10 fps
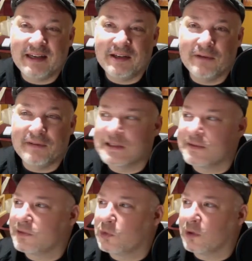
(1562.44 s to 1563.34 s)
know if
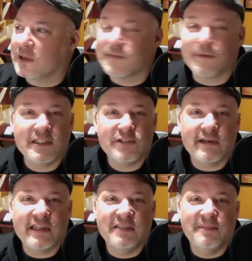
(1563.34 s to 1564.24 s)
the word is
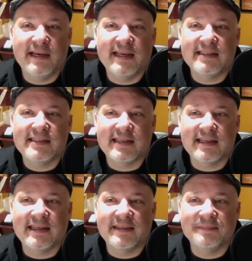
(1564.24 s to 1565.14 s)
frustrated, but
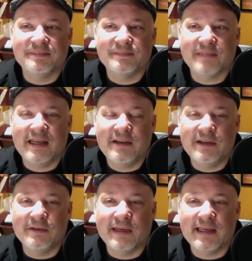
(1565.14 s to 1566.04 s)
I don't
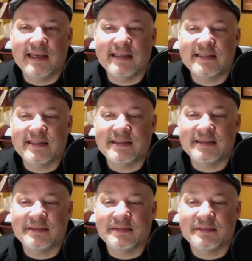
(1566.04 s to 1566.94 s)
know. I get
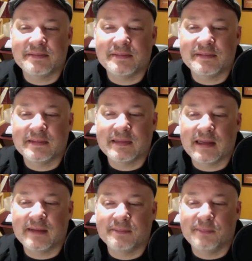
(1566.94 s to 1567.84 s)

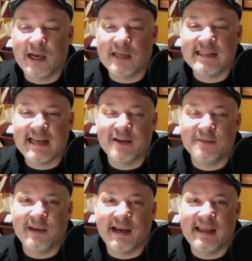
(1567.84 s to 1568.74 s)
bogged
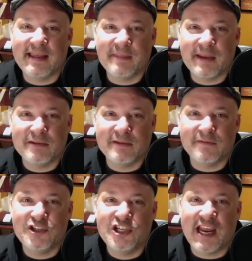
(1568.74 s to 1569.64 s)
down by the amount of
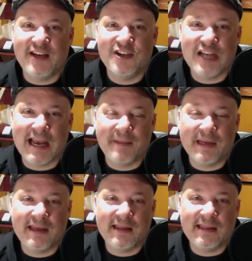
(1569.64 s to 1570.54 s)
change
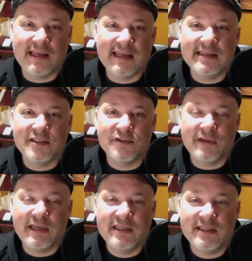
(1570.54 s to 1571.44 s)
happening in the
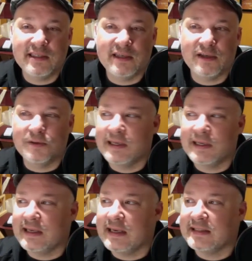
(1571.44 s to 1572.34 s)
industry. So
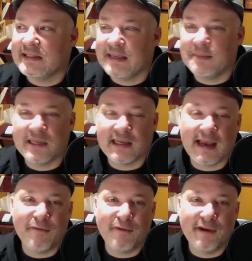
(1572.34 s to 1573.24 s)
it seems like
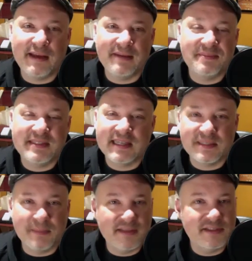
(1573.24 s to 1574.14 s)
every
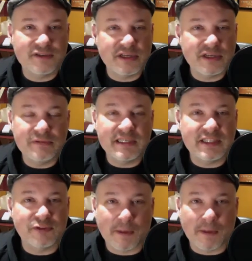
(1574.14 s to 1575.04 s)
6 months there's a new
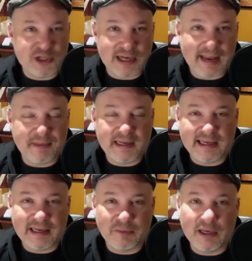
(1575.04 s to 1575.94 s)
disruption
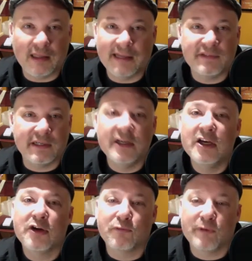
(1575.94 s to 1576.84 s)
happening, and we all have to
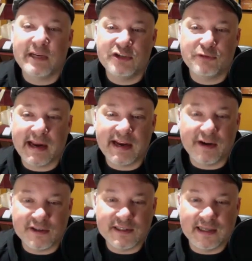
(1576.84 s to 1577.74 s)
retrain
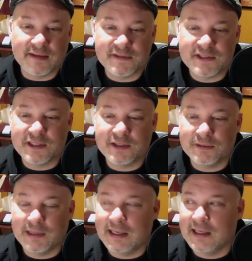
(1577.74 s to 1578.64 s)
ourselves
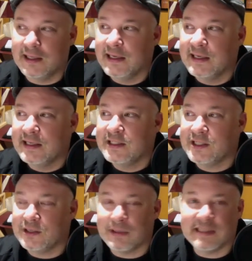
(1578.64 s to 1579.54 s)
to
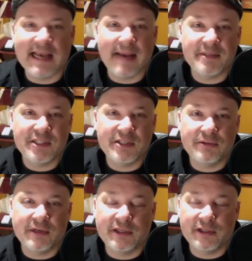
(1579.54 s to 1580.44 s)
adapt
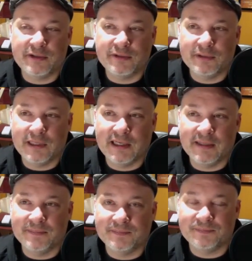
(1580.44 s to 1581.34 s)
to a
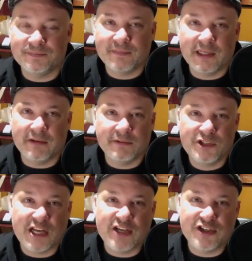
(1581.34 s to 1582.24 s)
new
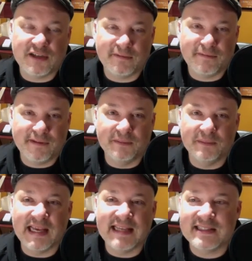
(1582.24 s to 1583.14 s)
changing film
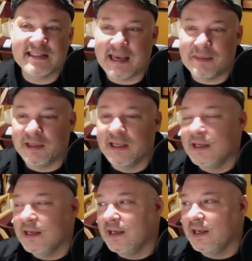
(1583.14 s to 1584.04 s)
landscape.
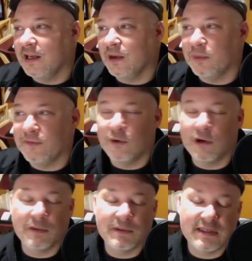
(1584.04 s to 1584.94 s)

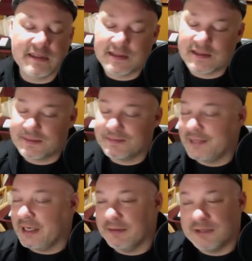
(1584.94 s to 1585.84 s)
Before it was,
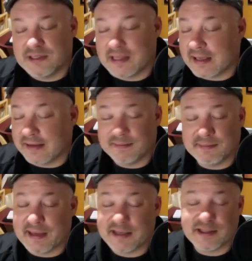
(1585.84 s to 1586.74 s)
just thinking
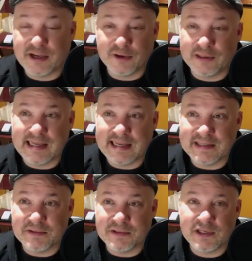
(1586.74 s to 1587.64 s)
back to the early days,
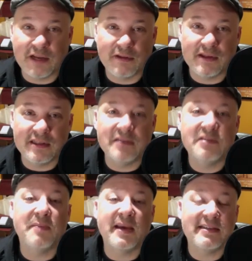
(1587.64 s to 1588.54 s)
it was, the
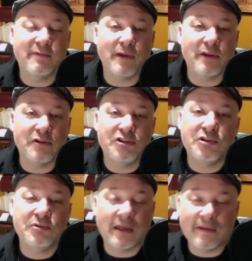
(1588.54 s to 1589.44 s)
debate of whether you
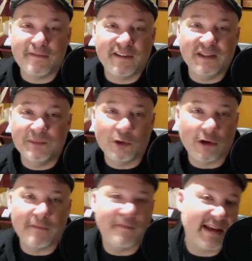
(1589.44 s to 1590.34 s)
shoot on film or
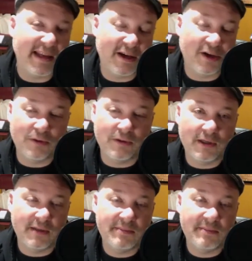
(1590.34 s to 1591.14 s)
on video.